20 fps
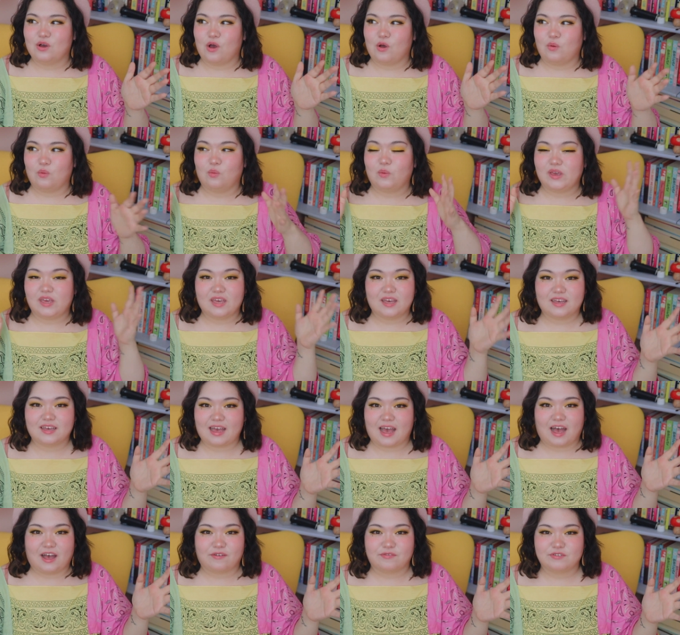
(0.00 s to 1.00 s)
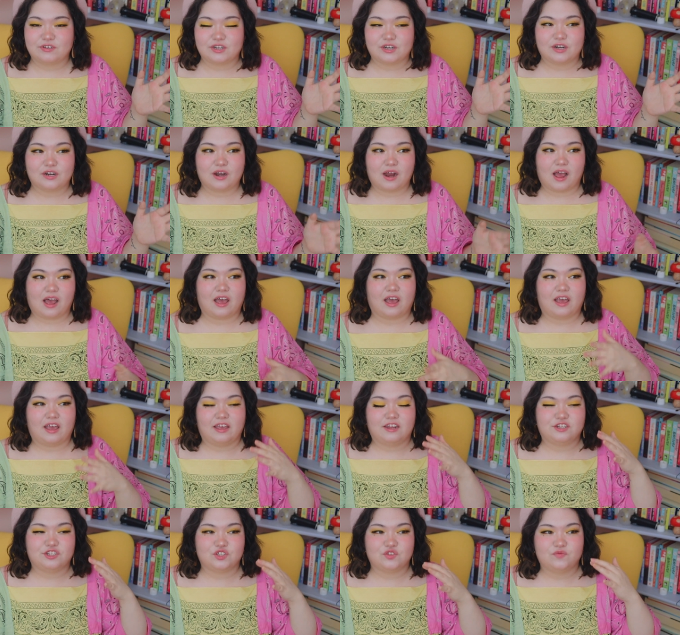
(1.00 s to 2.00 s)
a week after,
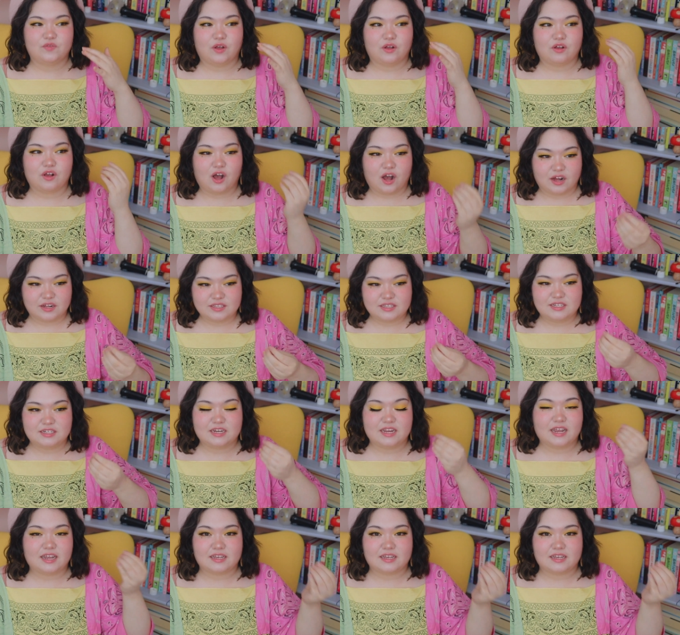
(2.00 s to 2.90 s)
I just felt constant